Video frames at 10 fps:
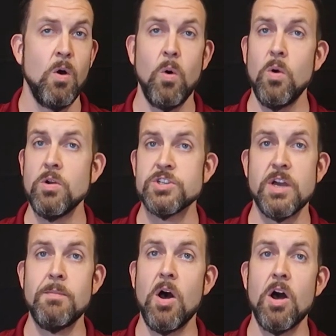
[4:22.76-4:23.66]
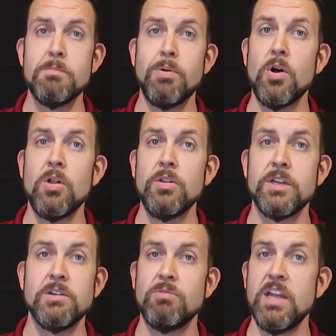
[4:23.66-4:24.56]
or some oddball
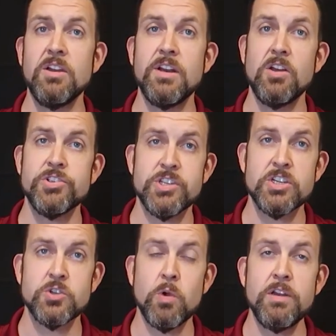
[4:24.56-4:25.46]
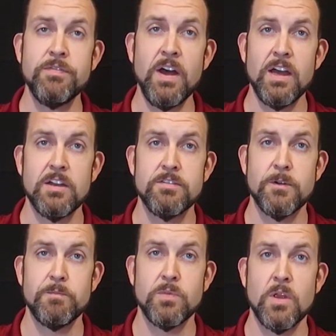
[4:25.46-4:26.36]
in Inconel 625.
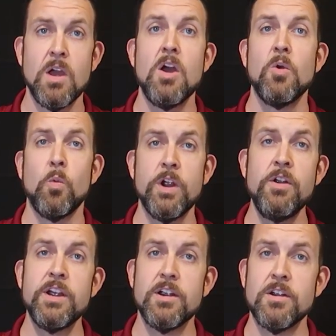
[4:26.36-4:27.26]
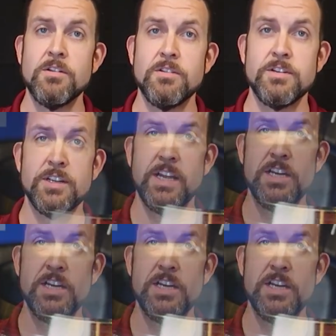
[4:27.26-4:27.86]
We're here to